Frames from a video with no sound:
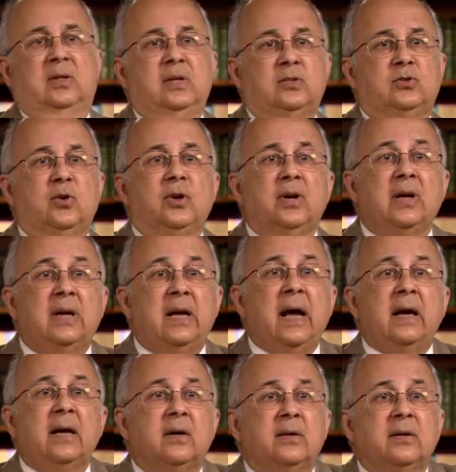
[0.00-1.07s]
historically
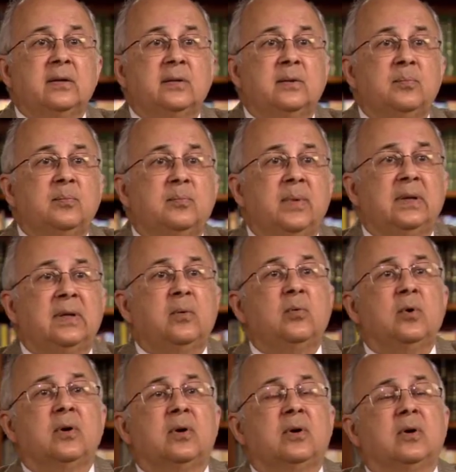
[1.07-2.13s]
accurate, but a
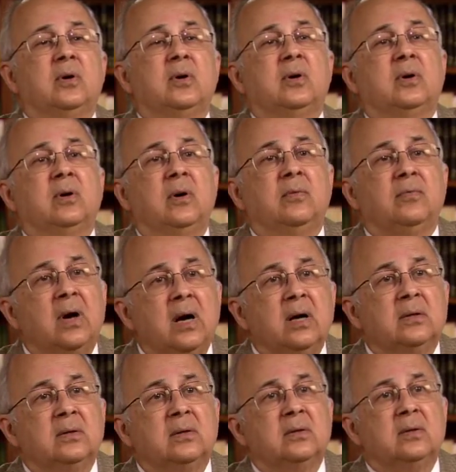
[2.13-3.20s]
work of
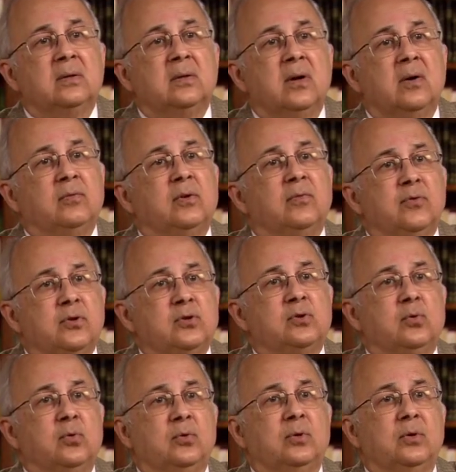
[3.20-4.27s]
art of the first
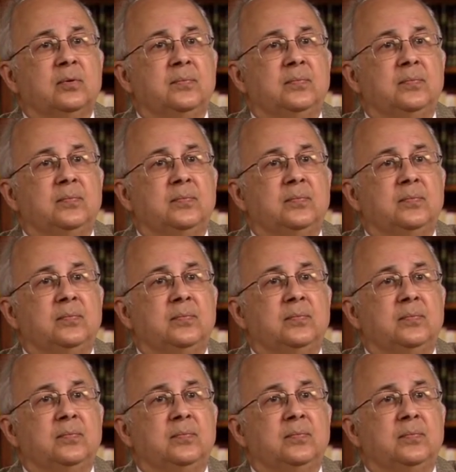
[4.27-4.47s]
order.